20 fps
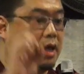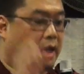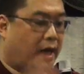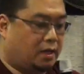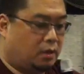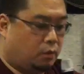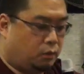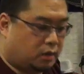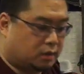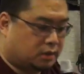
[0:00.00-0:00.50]
I
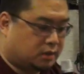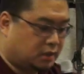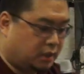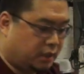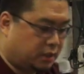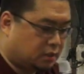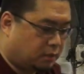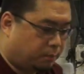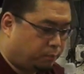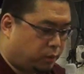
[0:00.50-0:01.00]
don't want
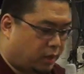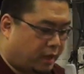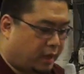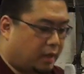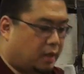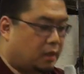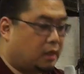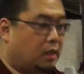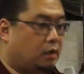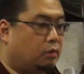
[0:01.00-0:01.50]
seeds and
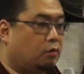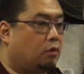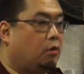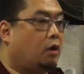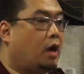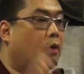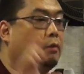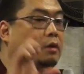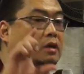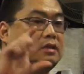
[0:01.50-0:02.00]
plant and they grow.
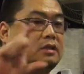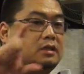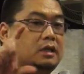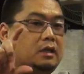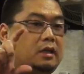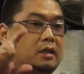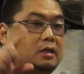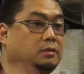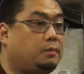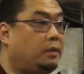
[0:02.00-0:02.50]
I want
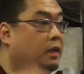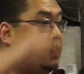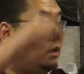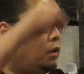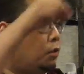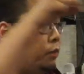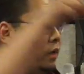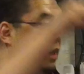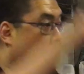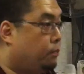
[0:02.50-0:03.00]
seedlings, meaning
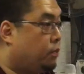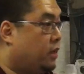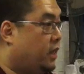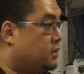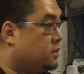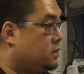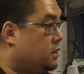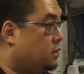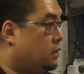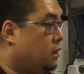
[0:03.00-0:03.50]
already
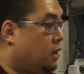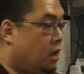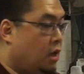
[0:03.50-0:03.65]
planted.